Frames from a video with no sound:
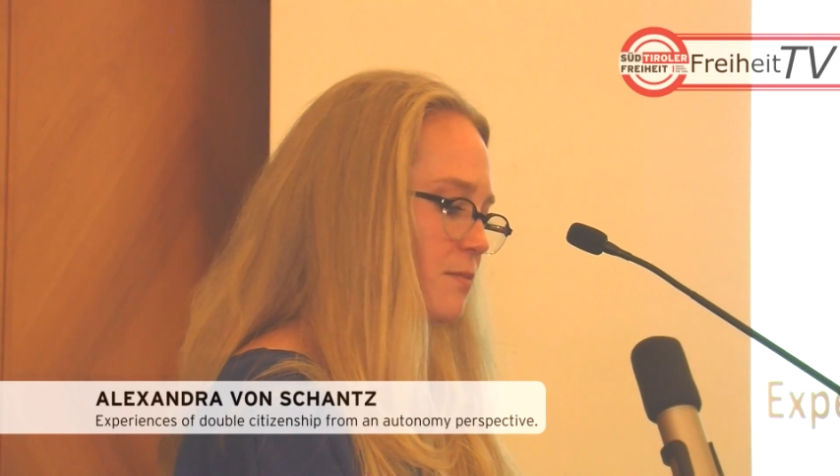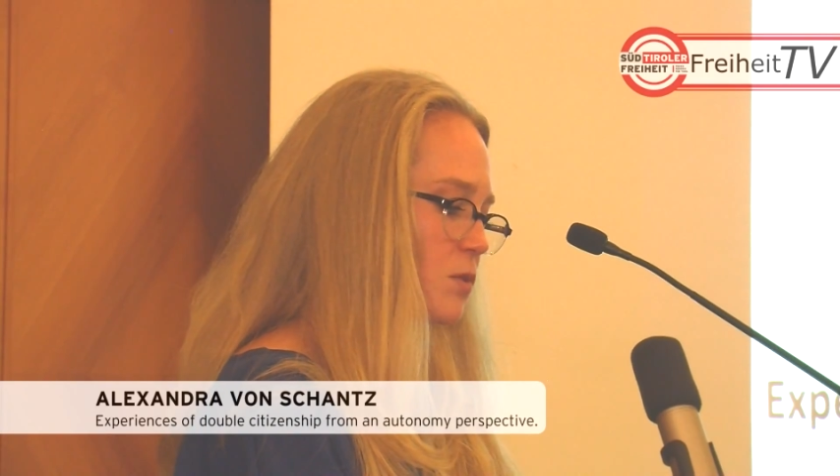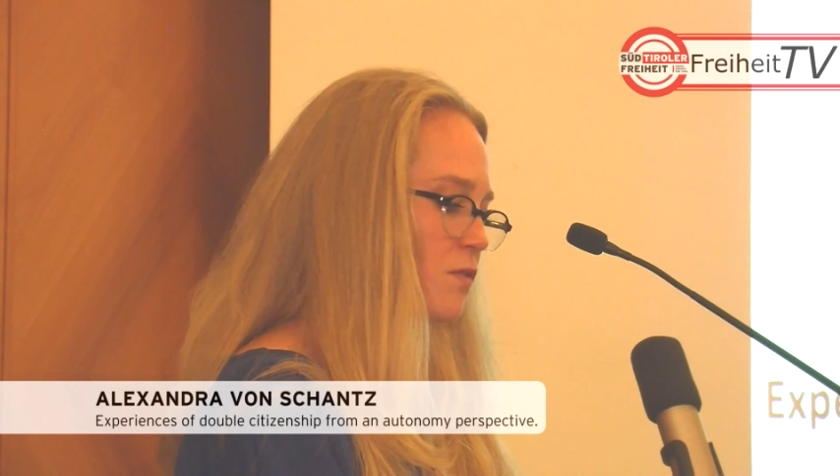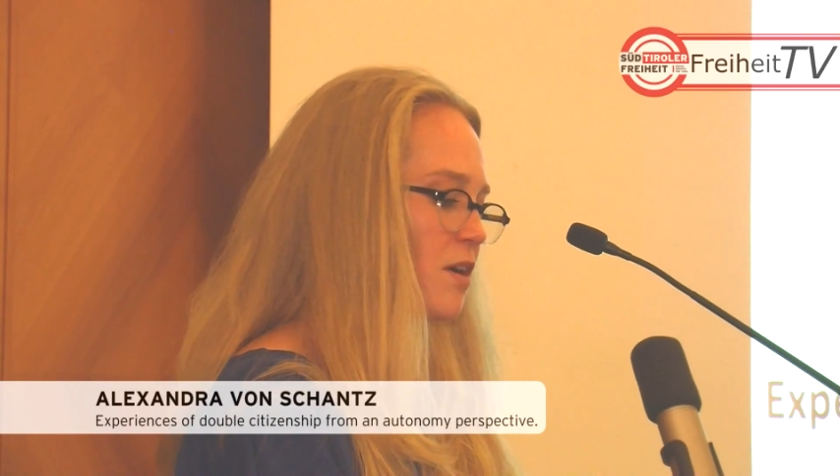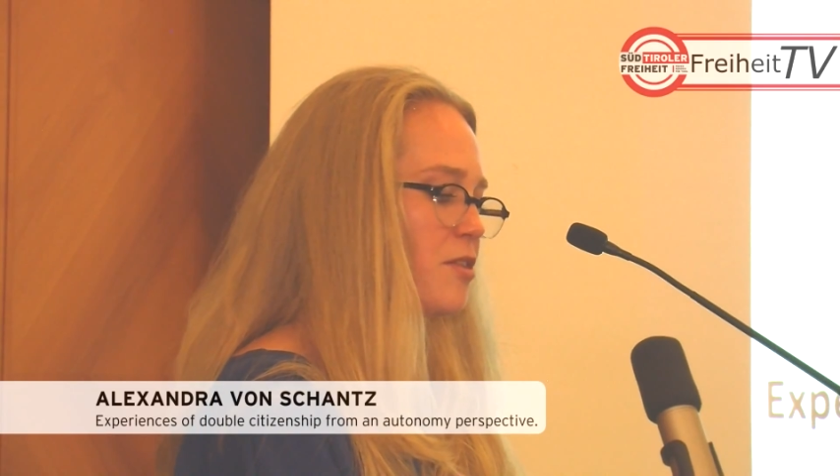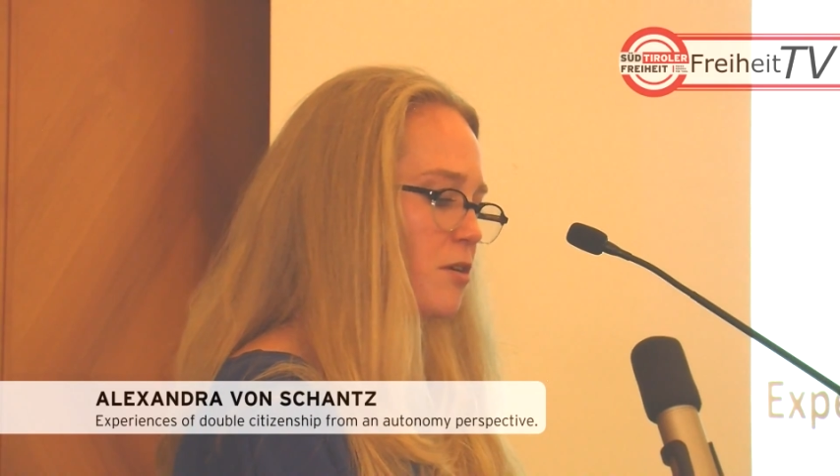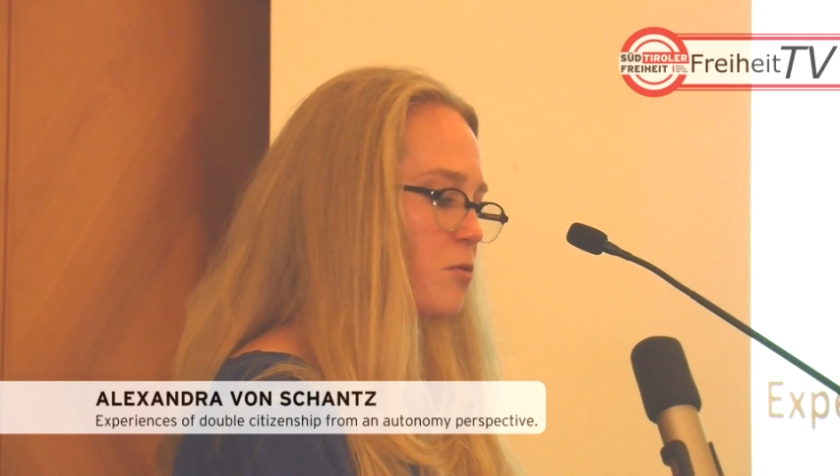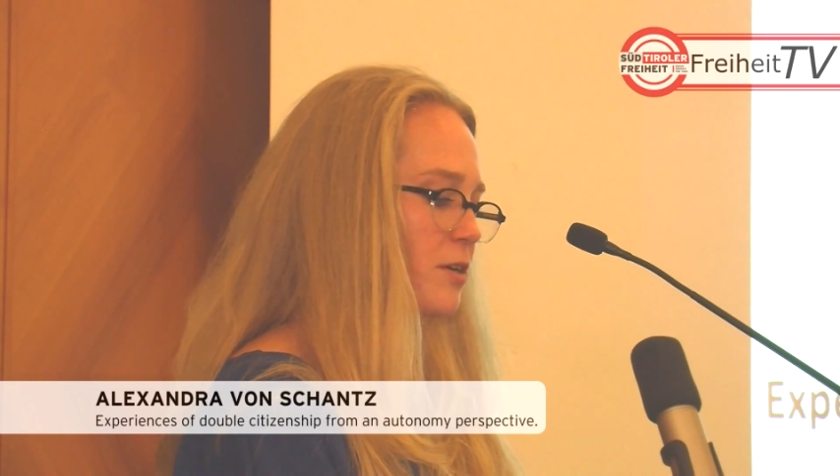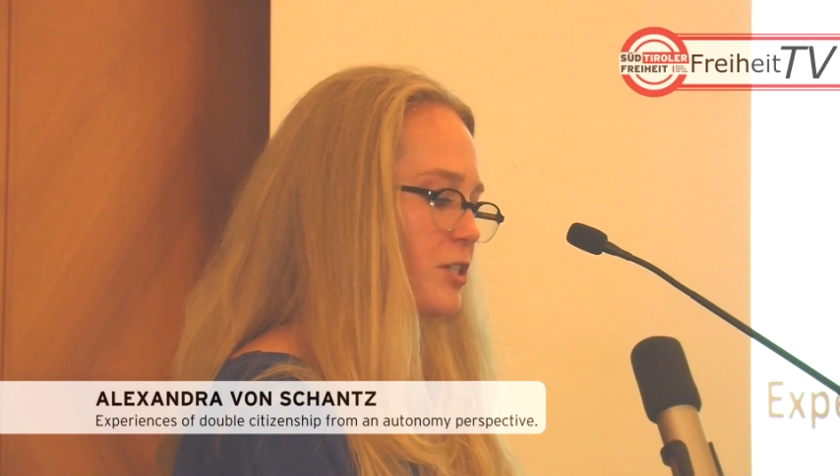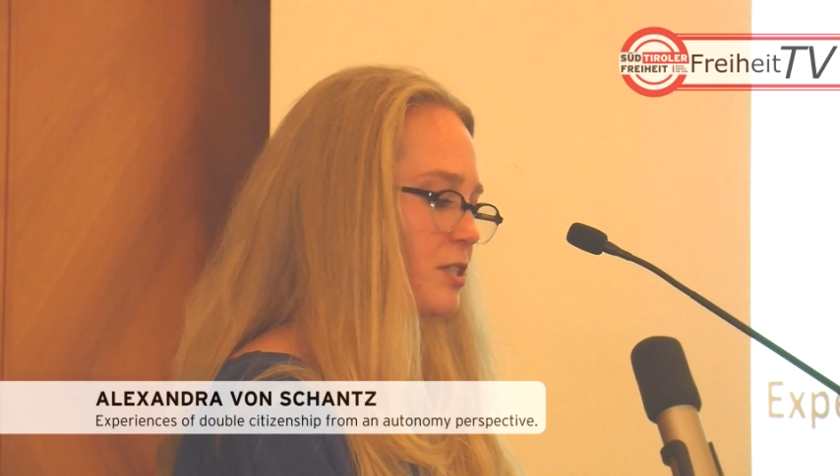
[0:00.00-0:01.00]
of other
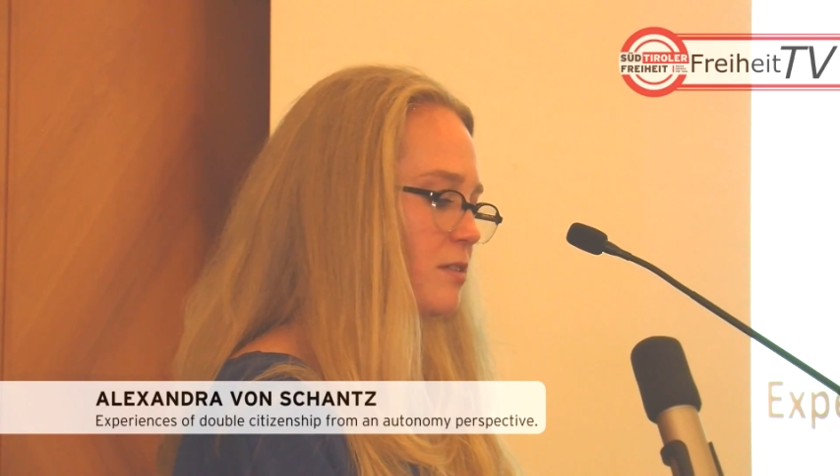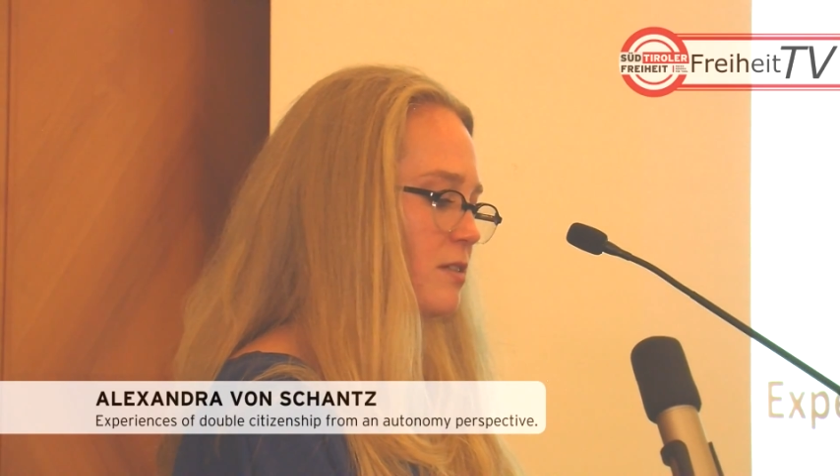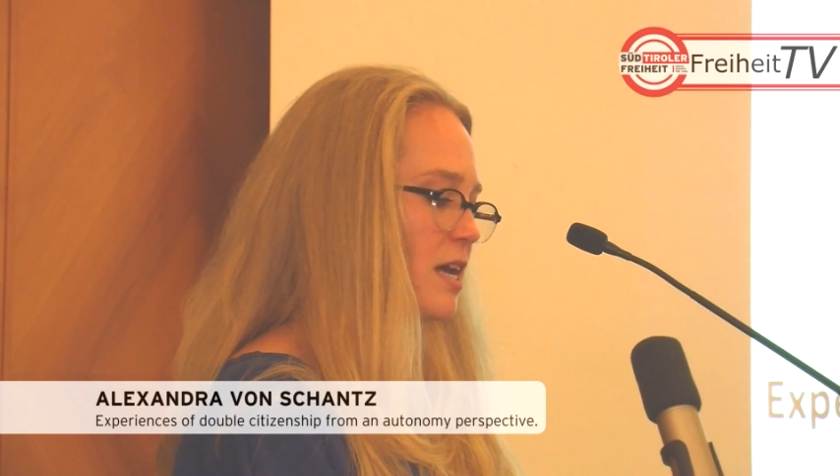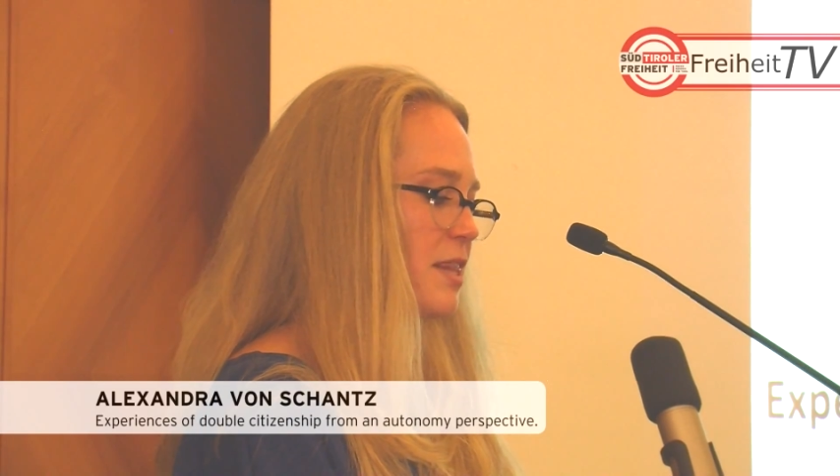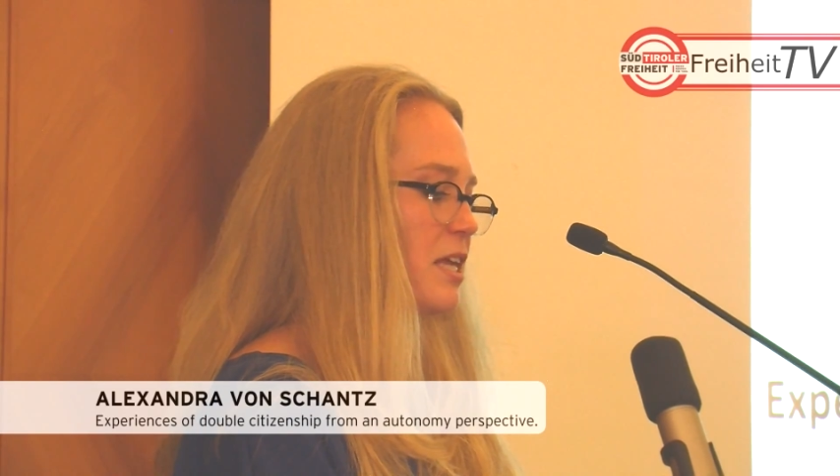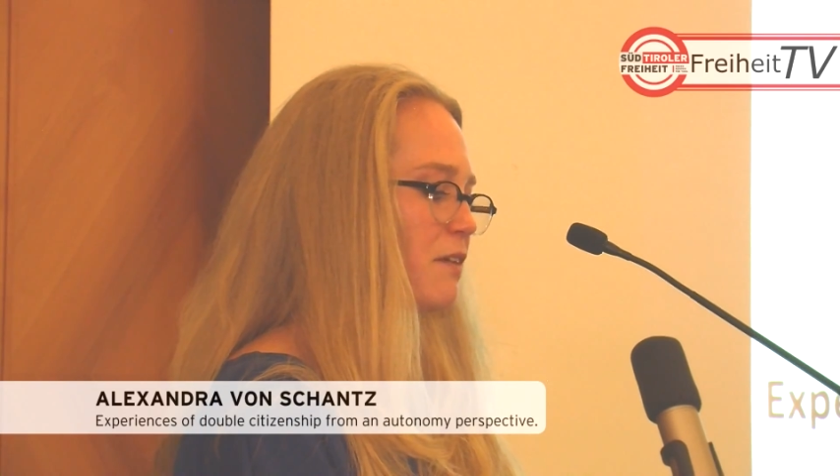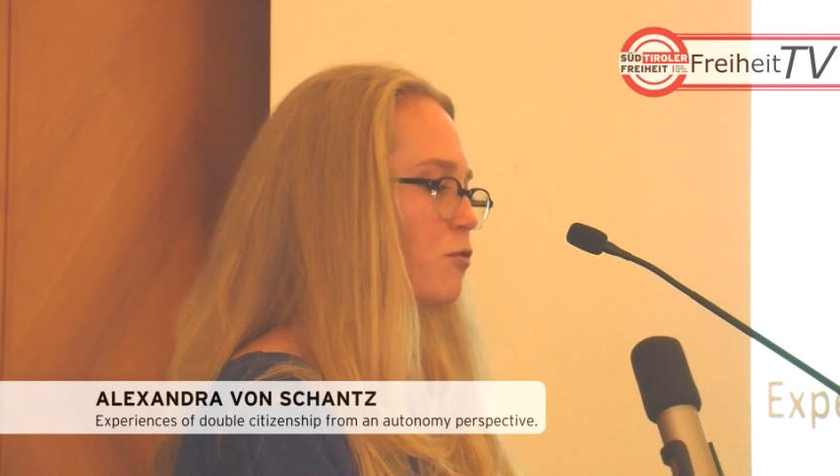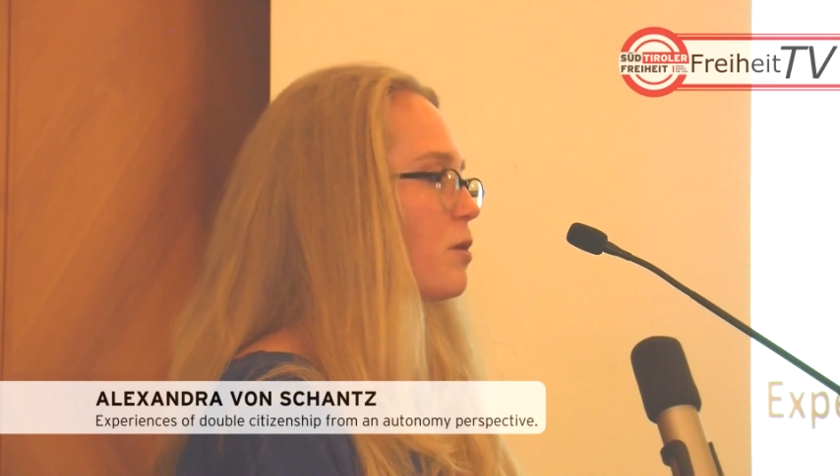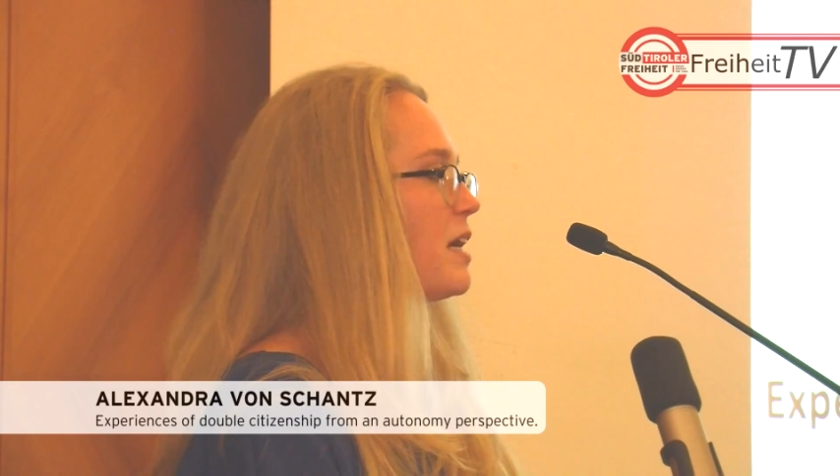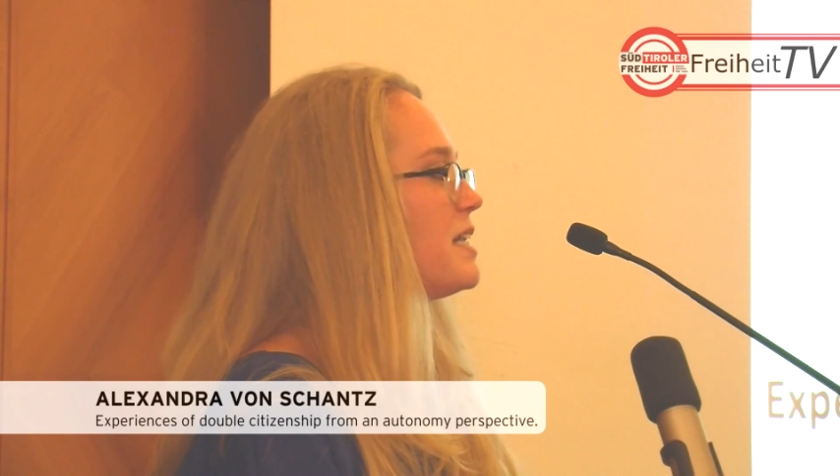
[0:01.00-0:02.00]
origin and
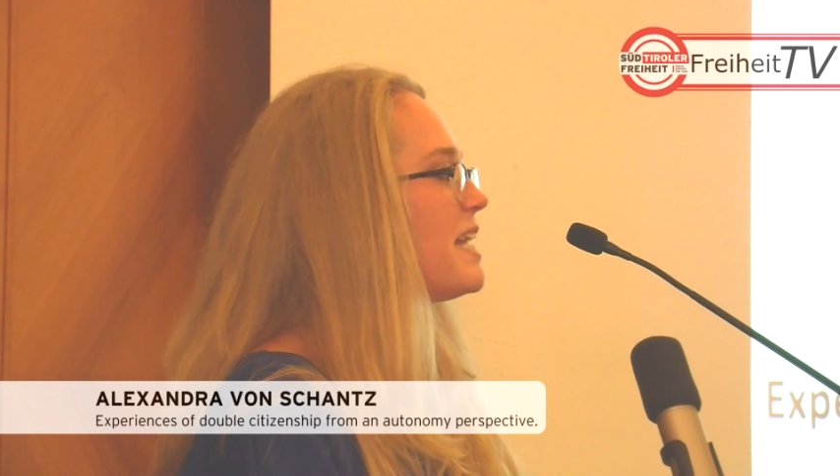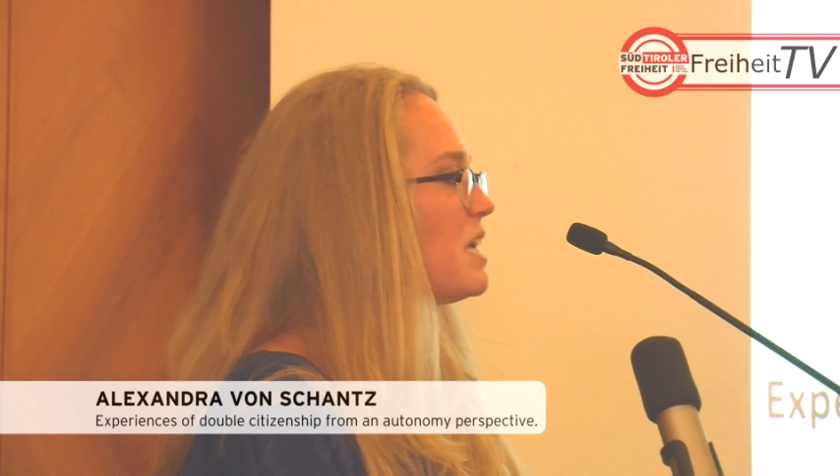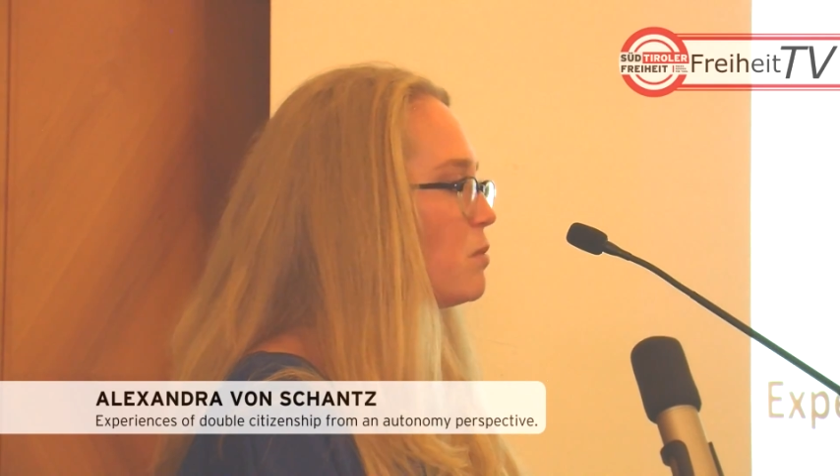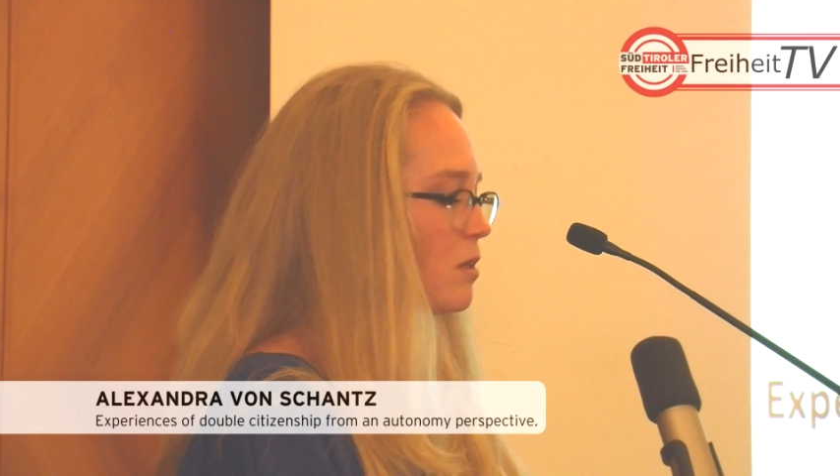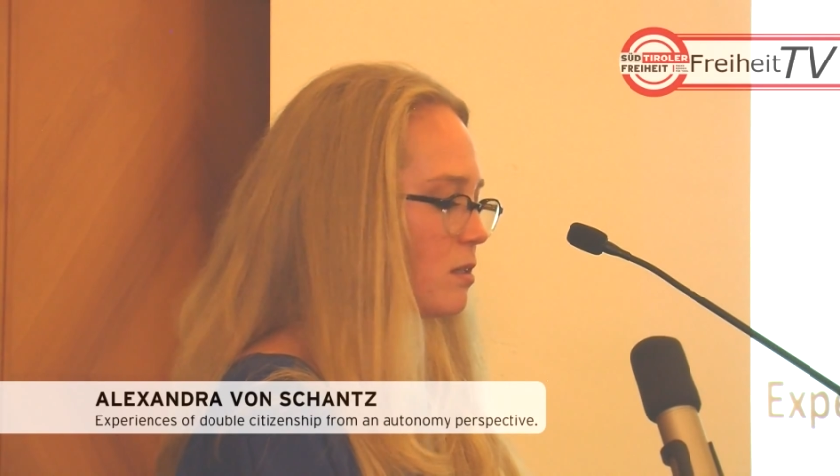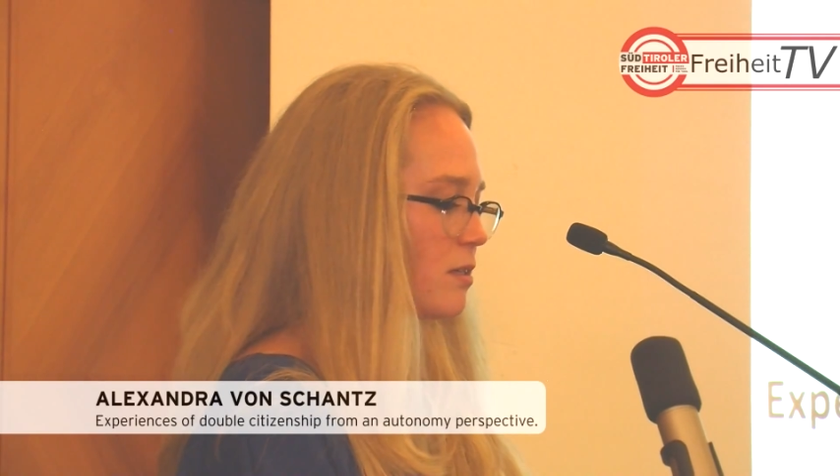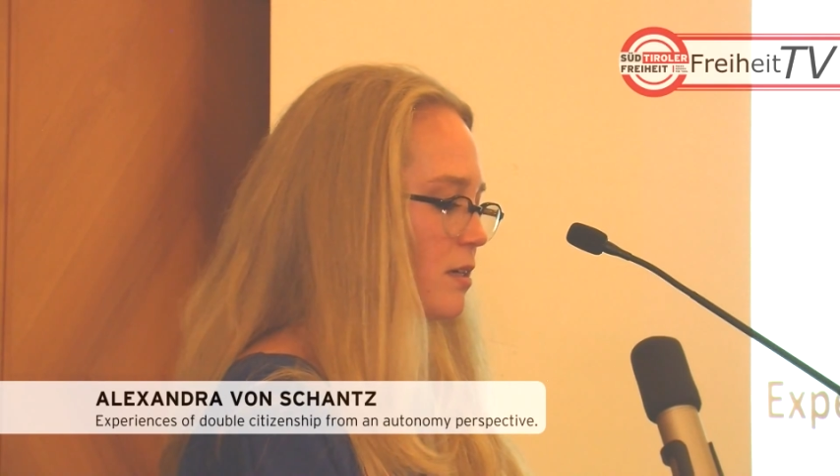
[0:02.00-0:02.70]
therefore enable